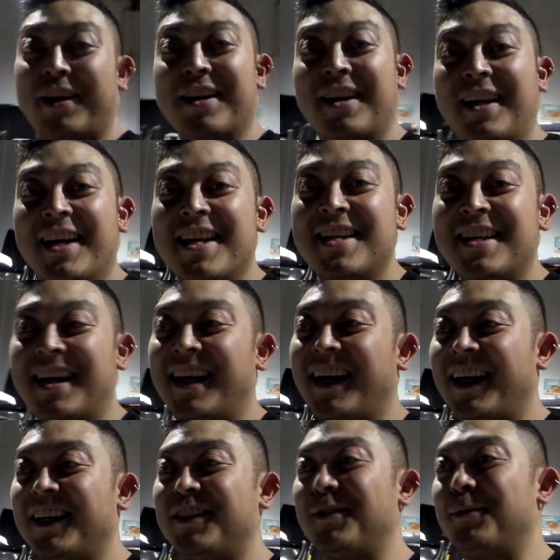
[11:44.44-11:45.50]
again and I
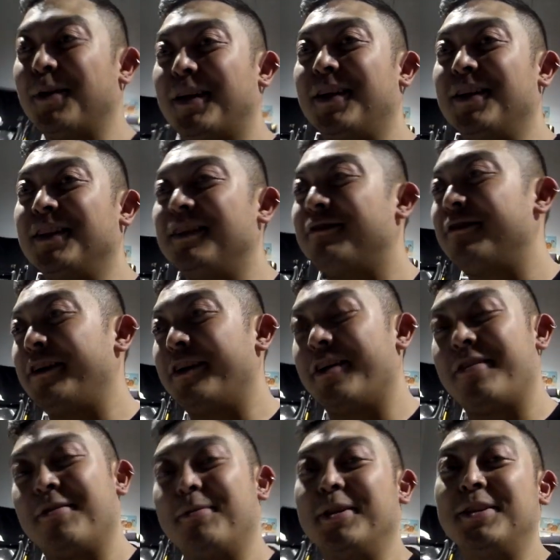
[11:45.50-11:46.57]
get to work on it for
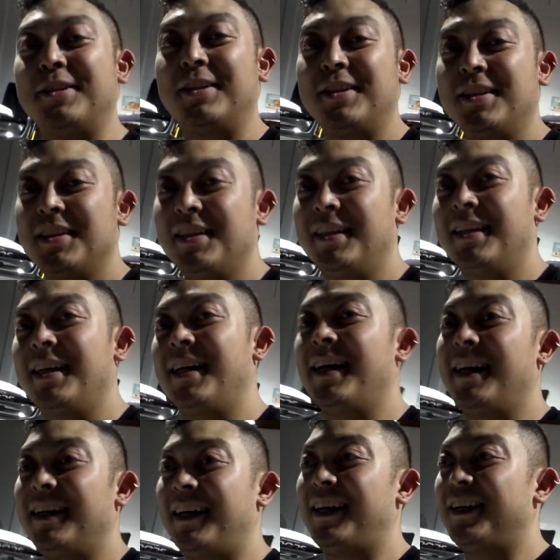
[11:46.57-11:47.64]
another winter,
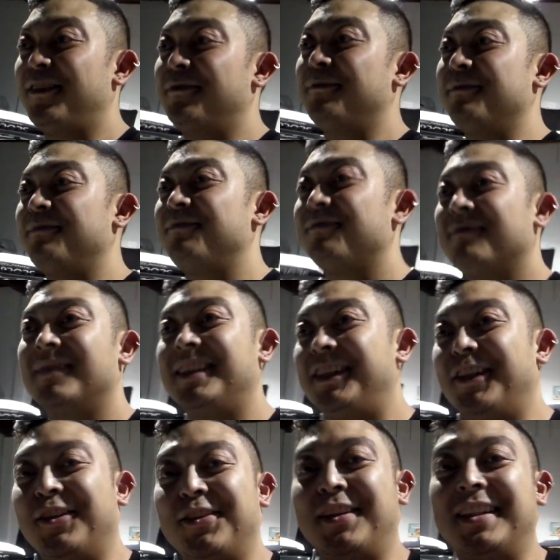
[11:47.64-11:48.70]

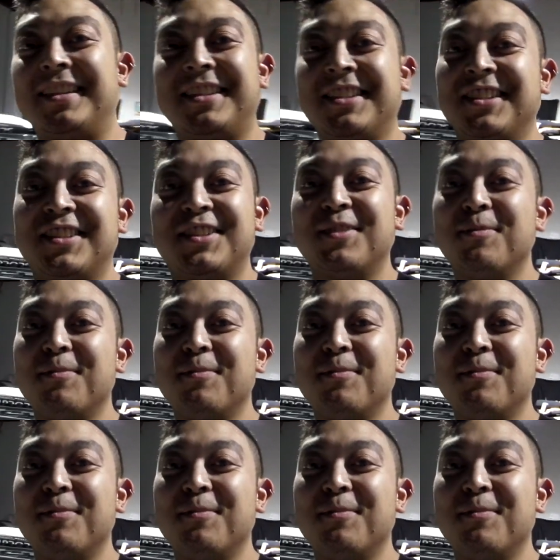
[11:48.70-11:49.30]
that just